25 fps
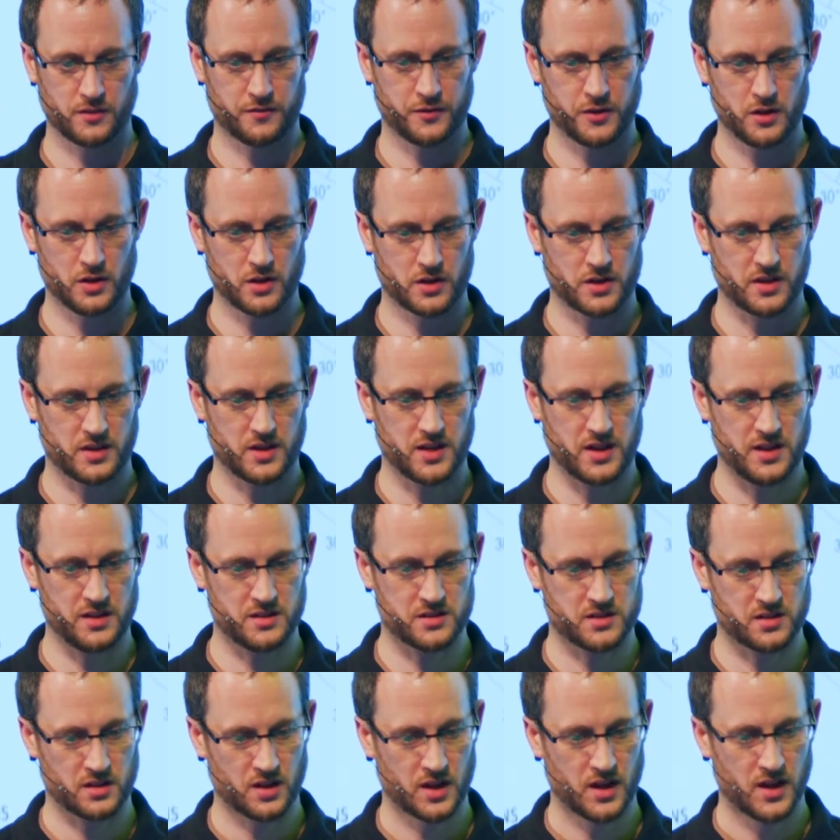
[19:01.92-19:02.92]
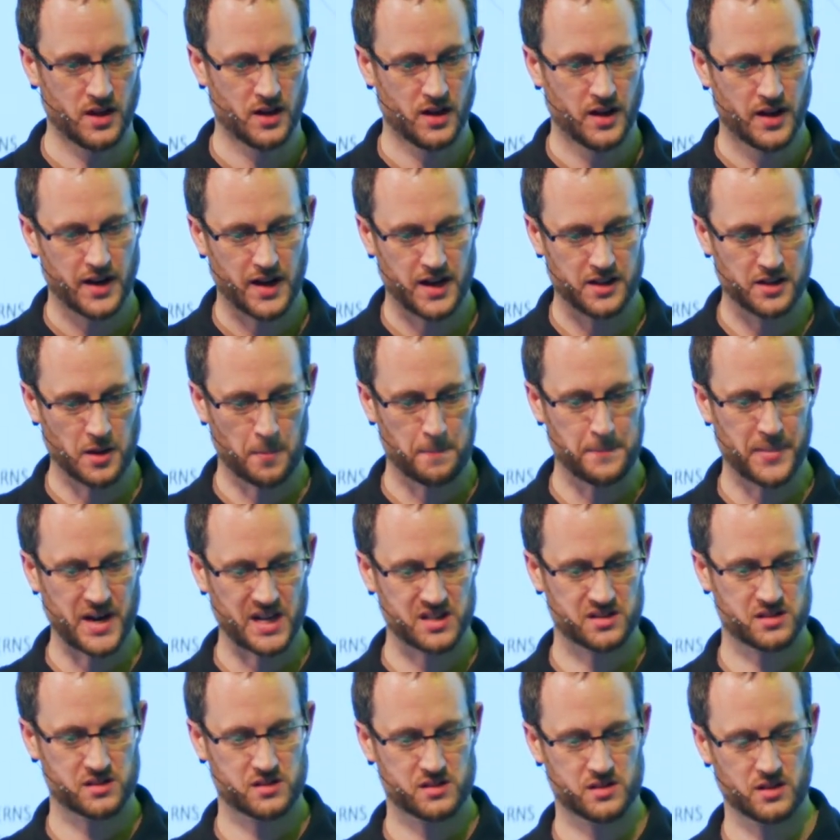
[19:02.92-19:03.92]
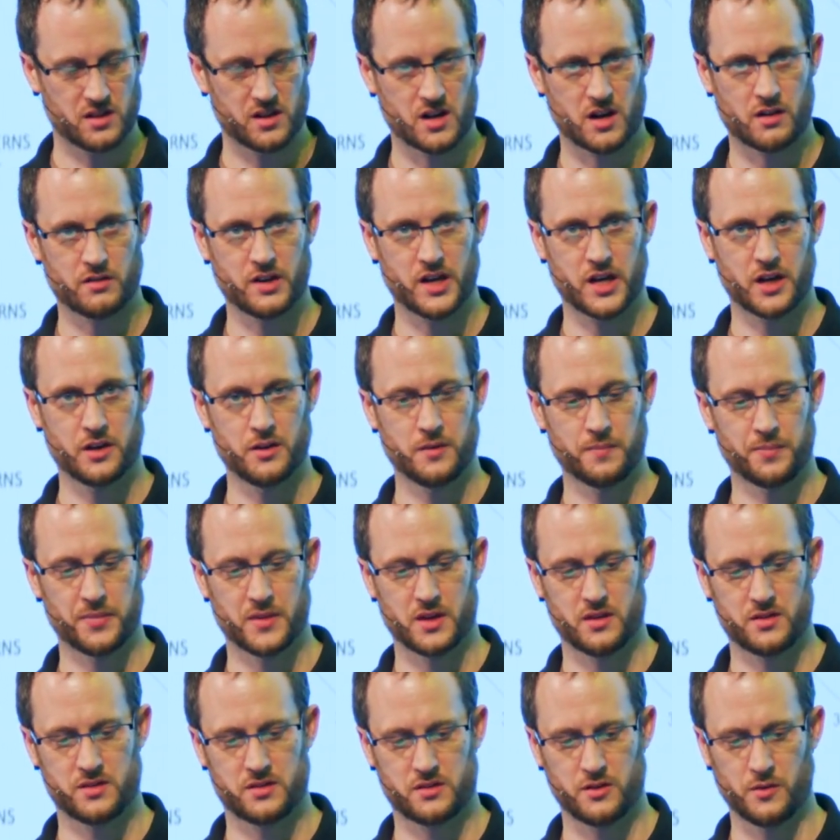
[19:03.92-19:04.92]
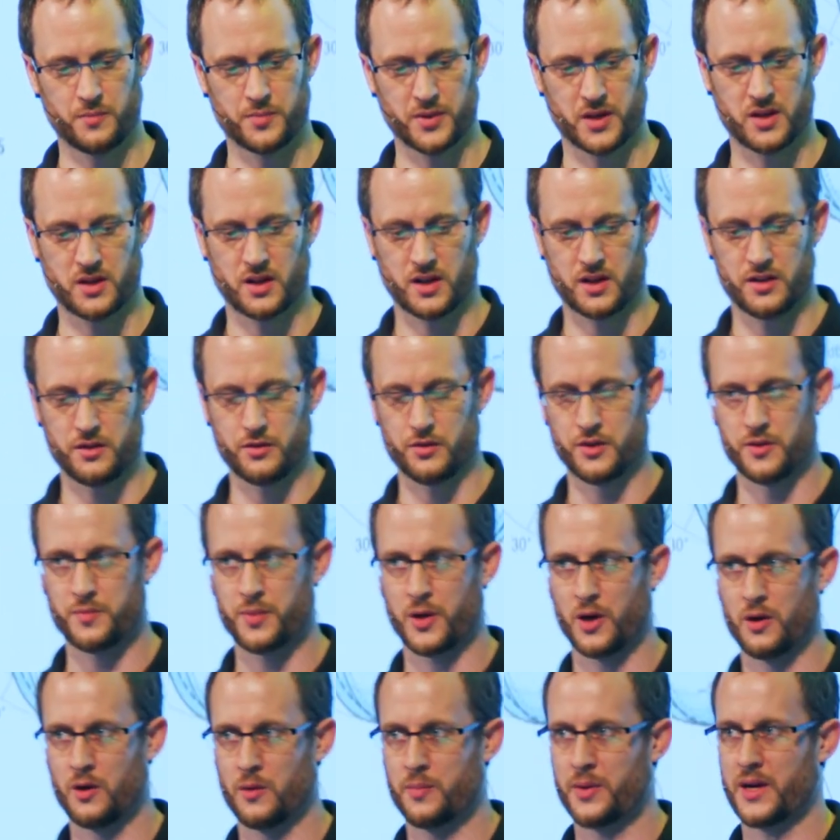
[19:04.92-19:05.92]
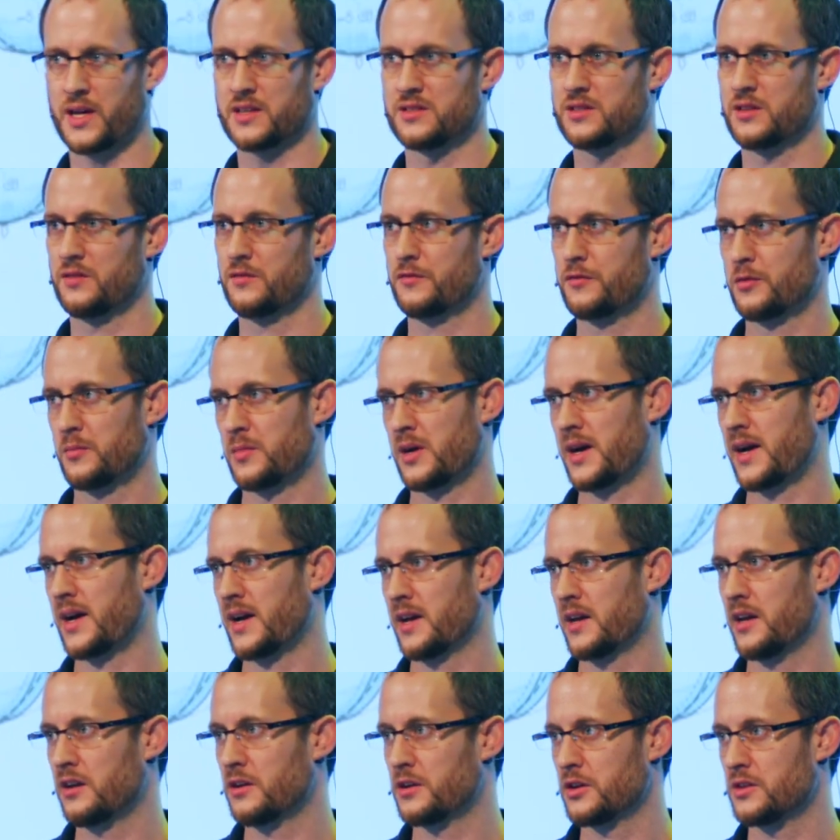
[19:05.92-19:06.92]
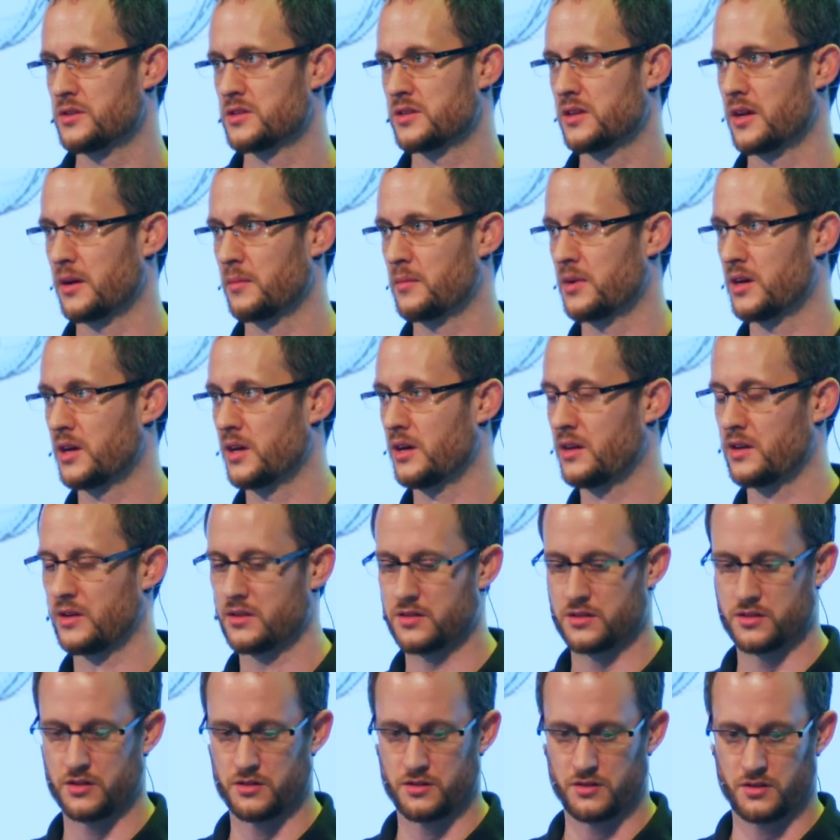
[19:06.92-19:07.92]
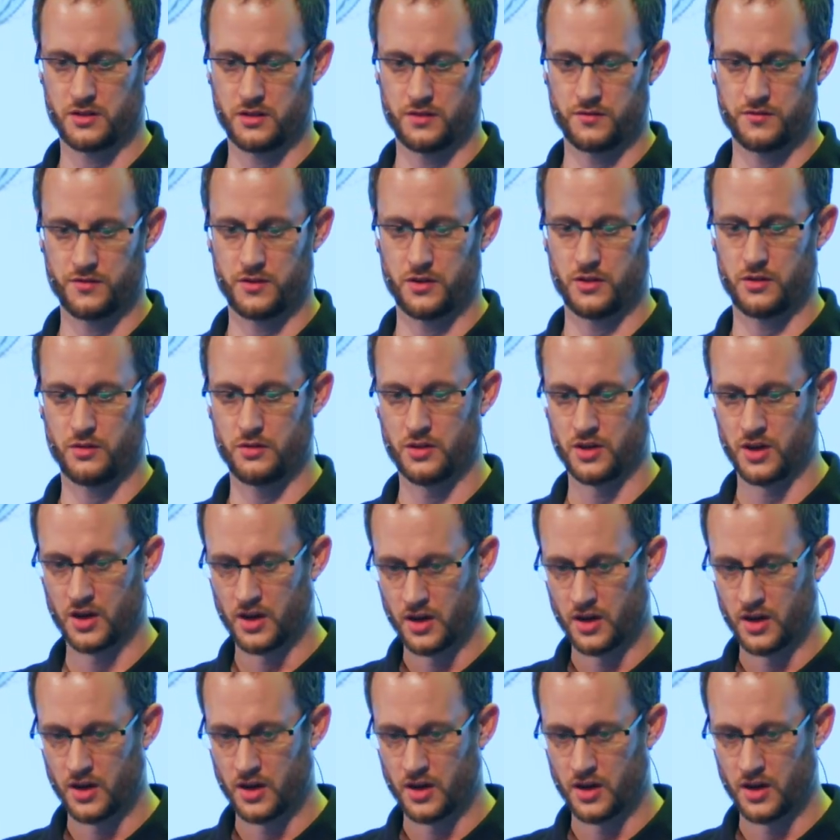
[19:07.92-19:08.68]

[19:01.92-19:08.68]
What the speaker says: if you look at these, in the best scenario, a supercardioid polar pattern from a hanging gooseneck mic is going to give you